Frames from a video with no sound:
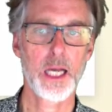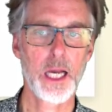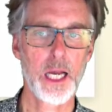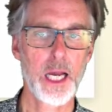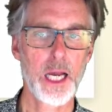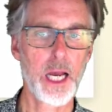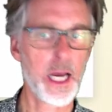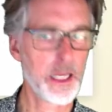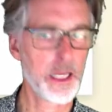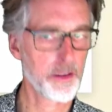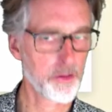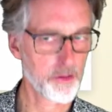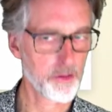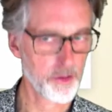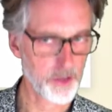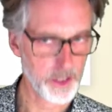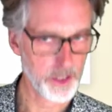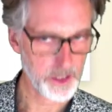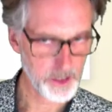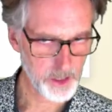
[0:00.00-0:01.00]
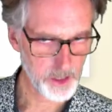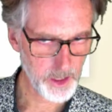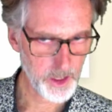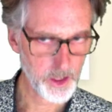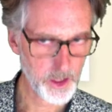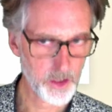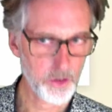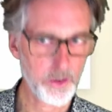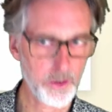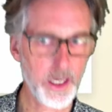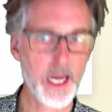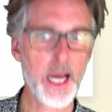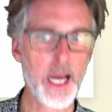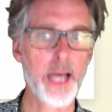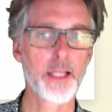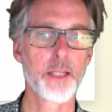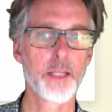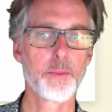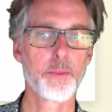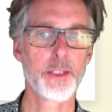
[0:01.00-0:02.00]
and 32, add
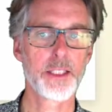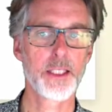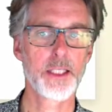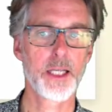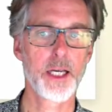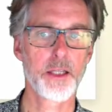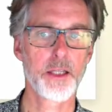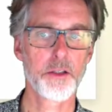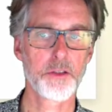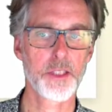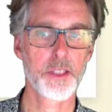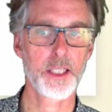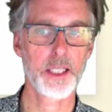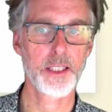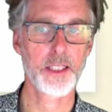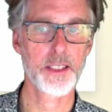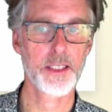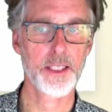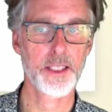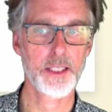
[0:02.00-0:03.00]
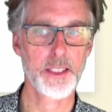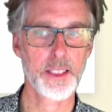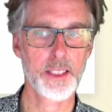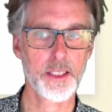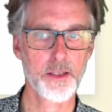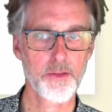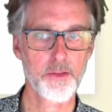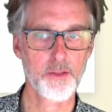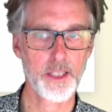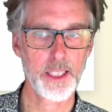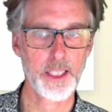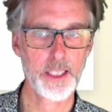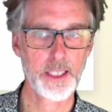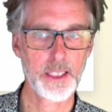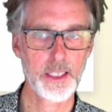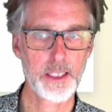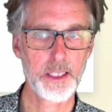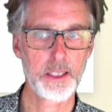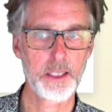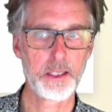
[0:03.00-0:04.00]
them in together to get 63.
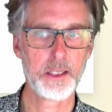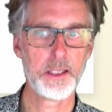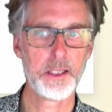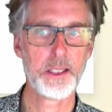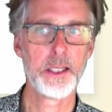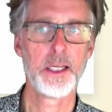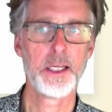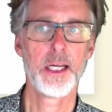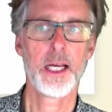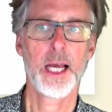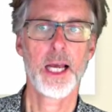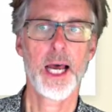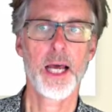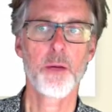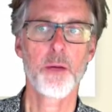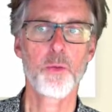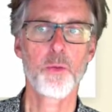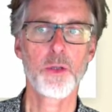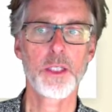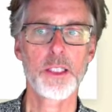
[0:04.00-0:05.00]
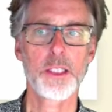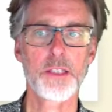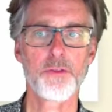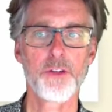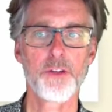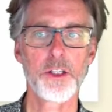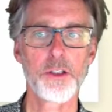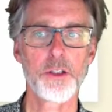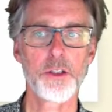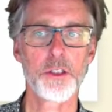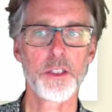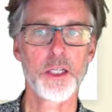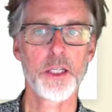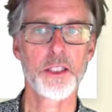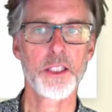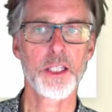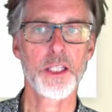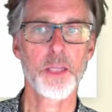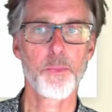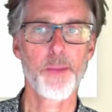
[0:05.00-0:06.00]
And what this function does
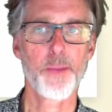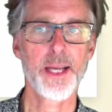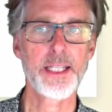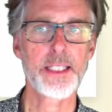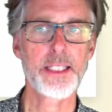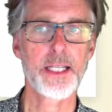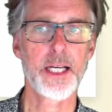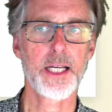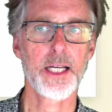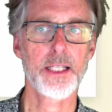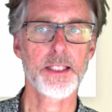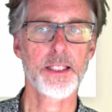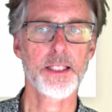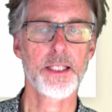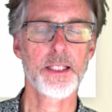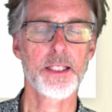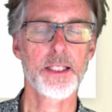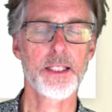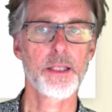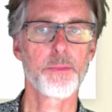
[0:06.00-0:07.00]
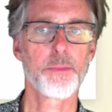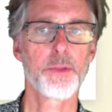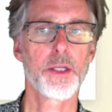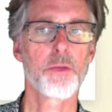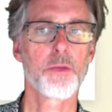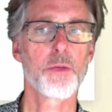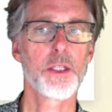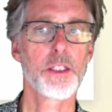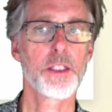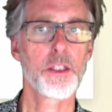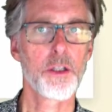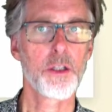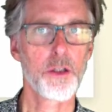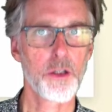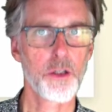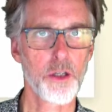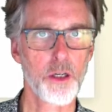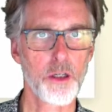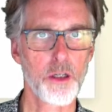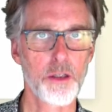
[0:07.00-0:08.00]
in the base case is simply
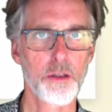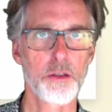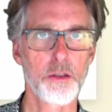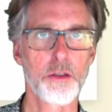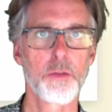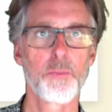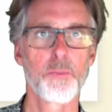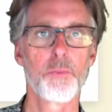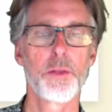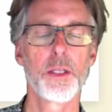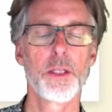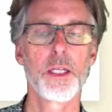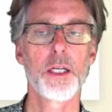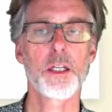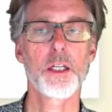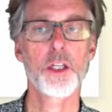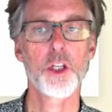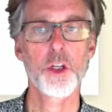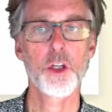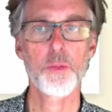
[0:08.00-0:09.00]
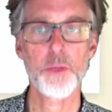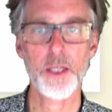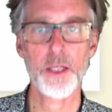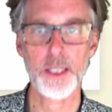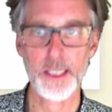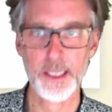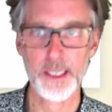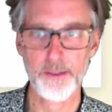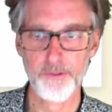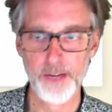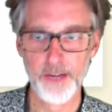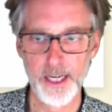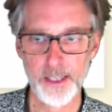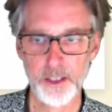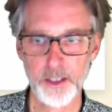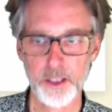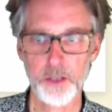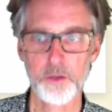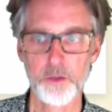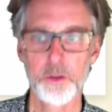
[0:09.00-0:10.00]
return the accumulated
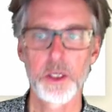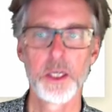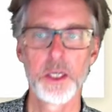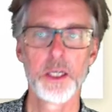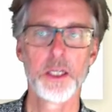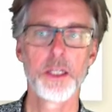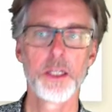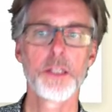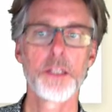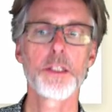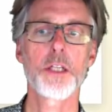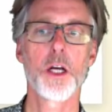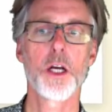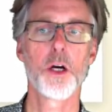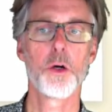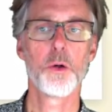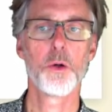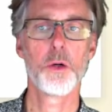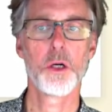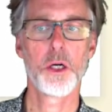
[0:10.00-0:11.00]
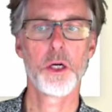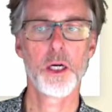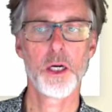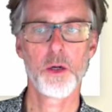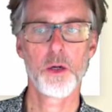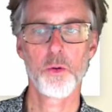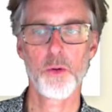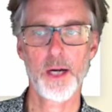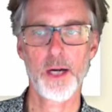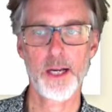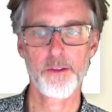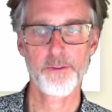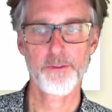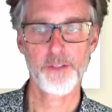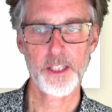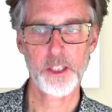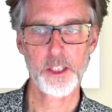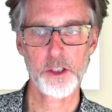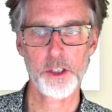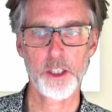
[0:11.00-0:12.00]
value. So when I
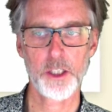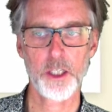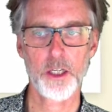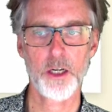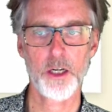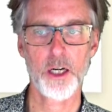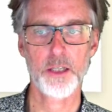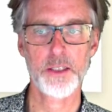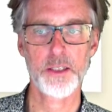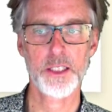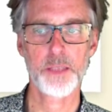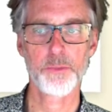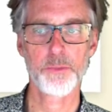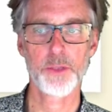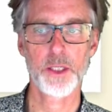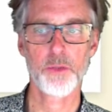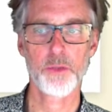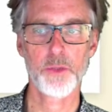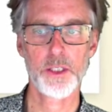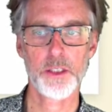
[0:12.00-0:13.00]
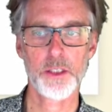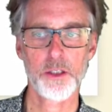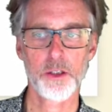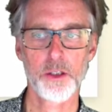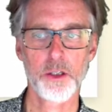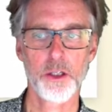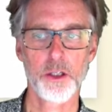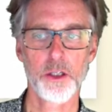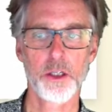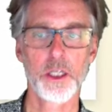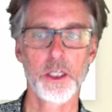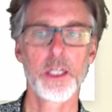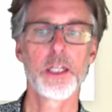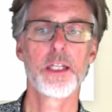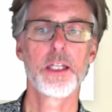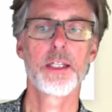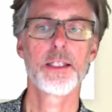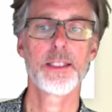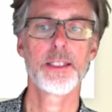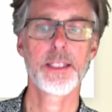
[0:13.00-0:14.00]
finish here, I'll simply return
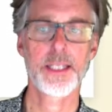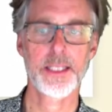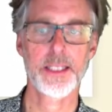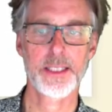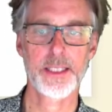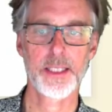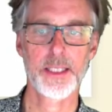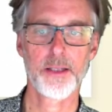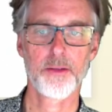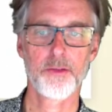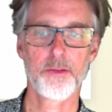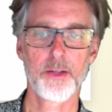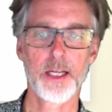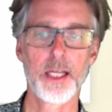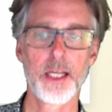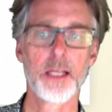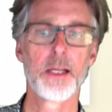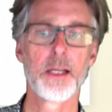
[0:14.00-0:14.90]
63.